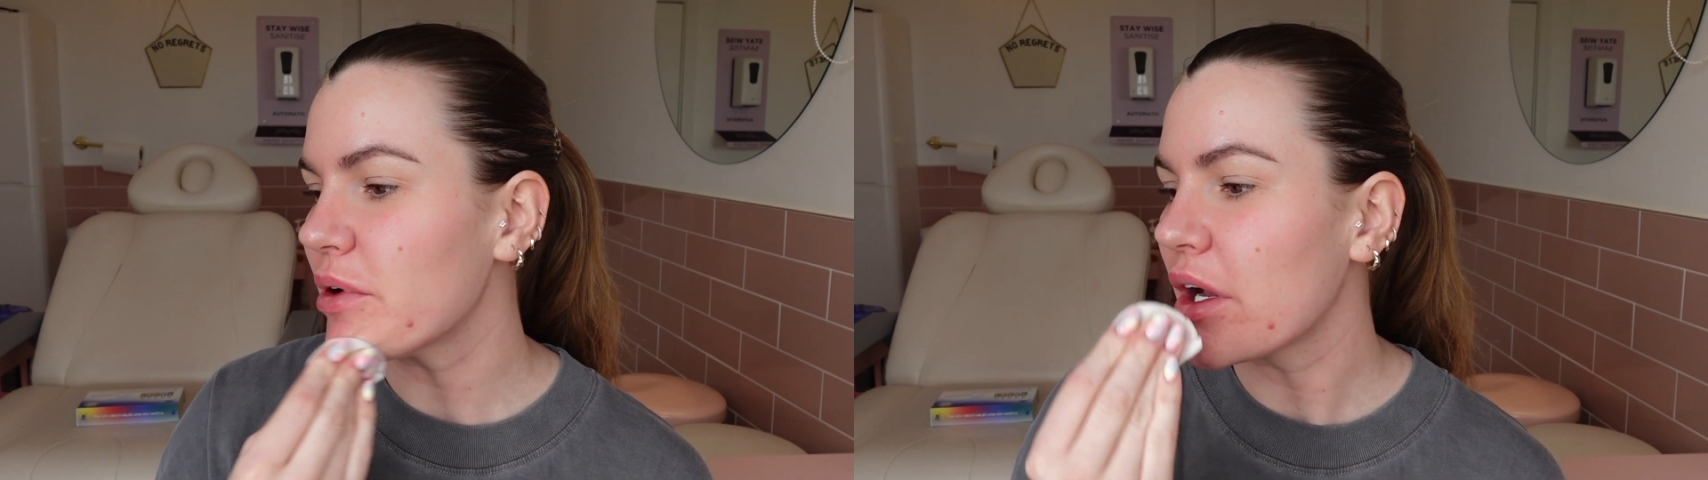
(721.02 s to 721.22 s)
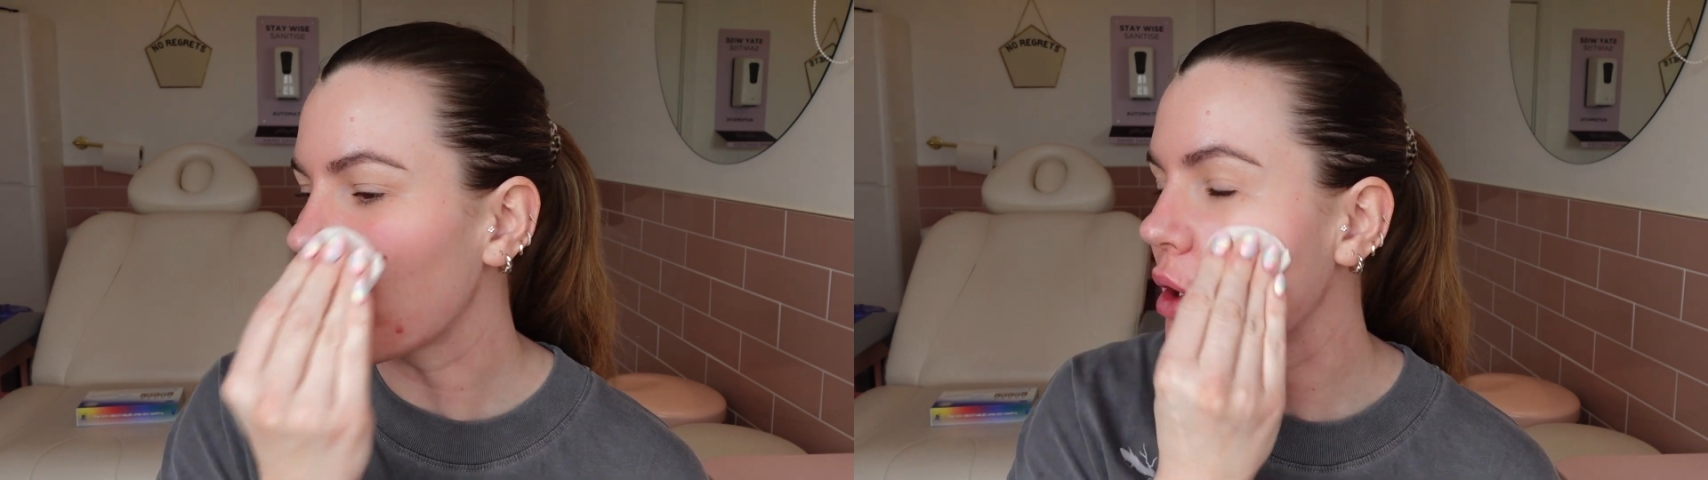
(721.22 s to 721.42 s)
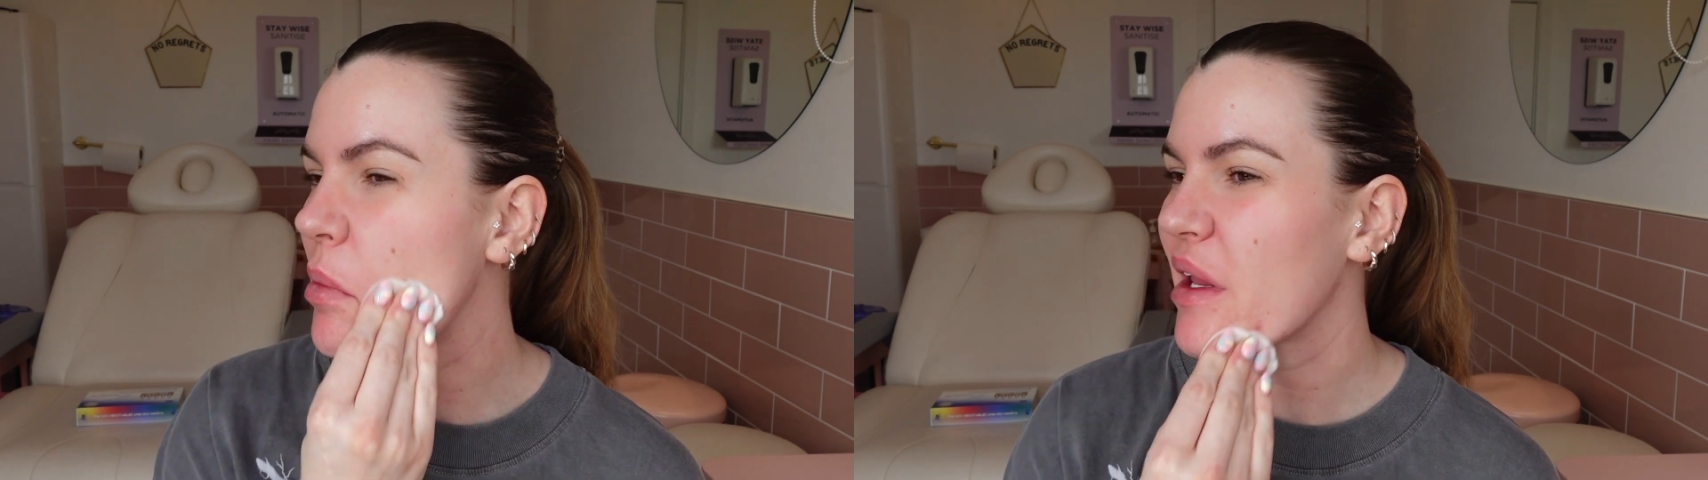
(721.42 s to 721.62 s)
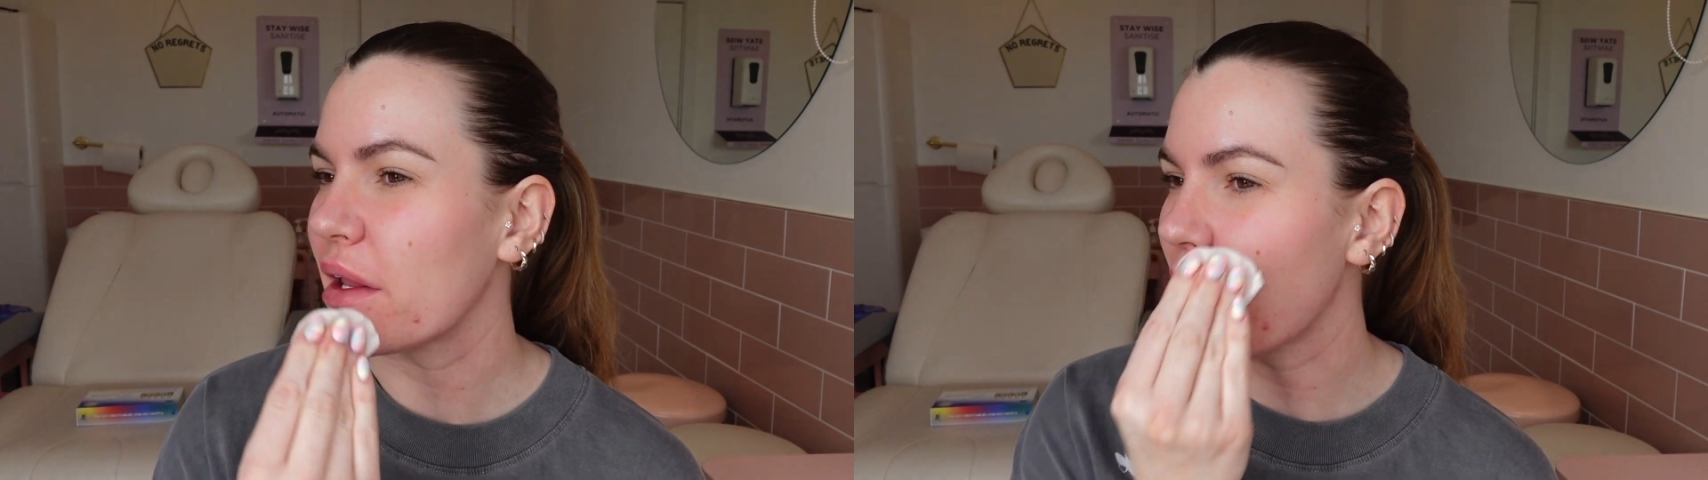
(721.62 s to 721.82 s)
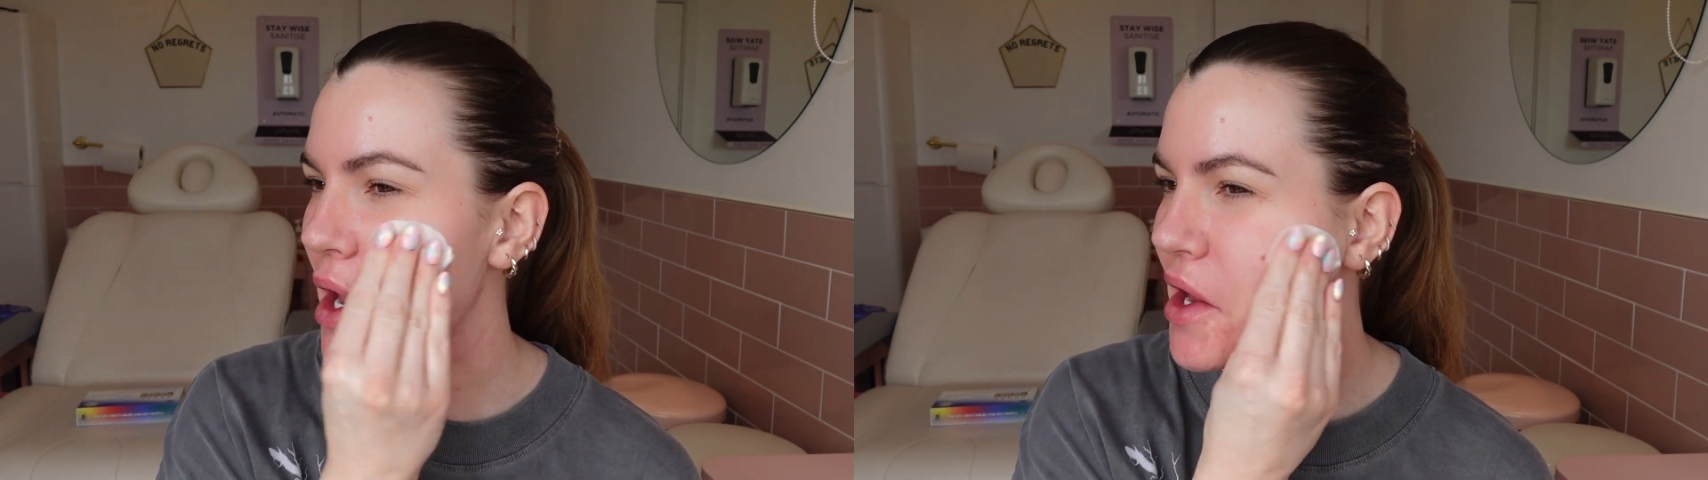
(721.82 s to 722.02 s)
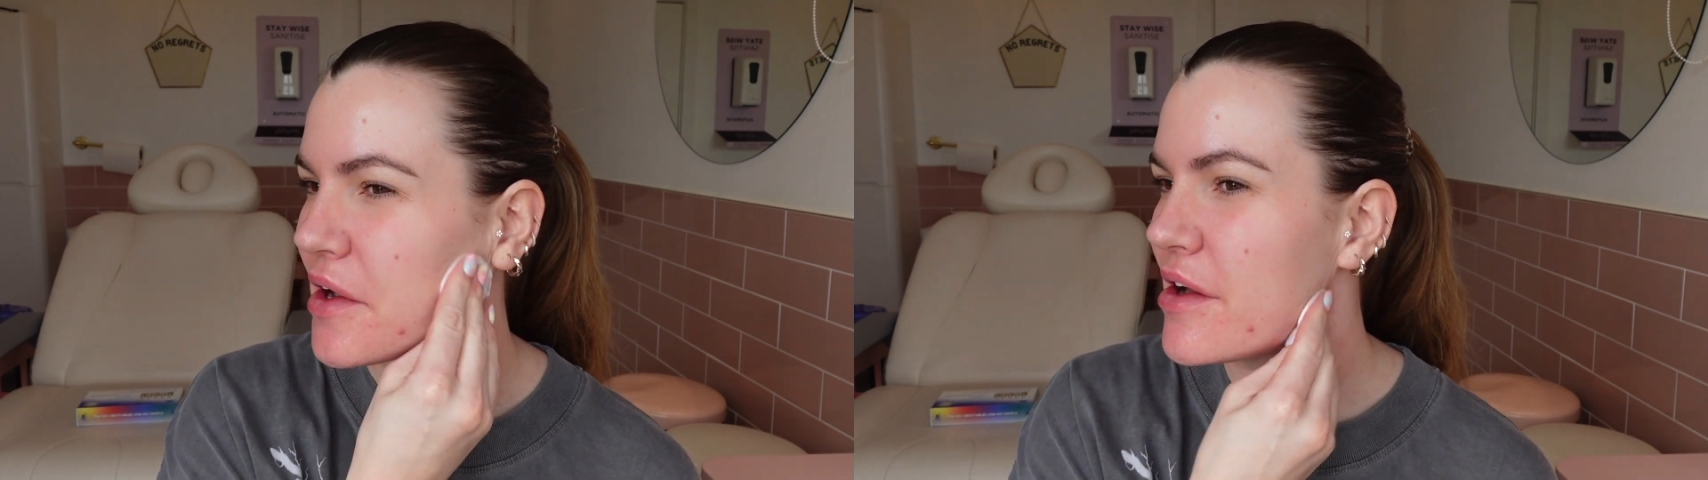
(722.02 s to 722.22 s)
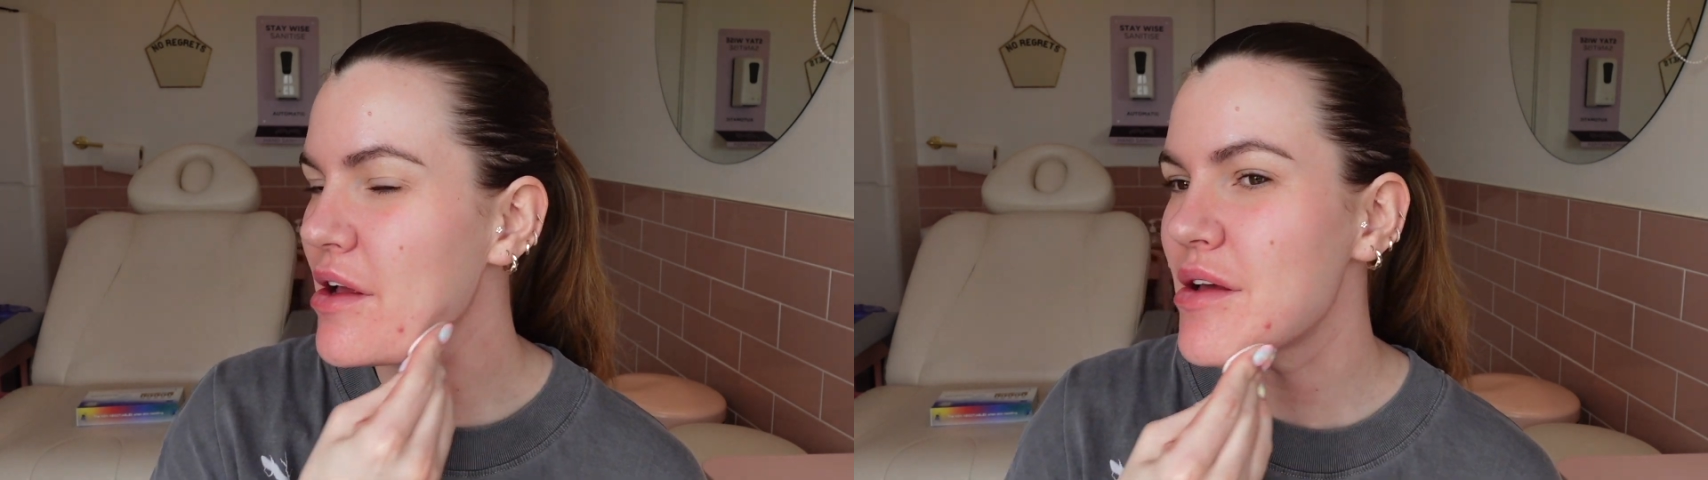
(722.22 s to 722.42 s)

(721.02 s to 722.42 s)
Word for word: we are gonna begin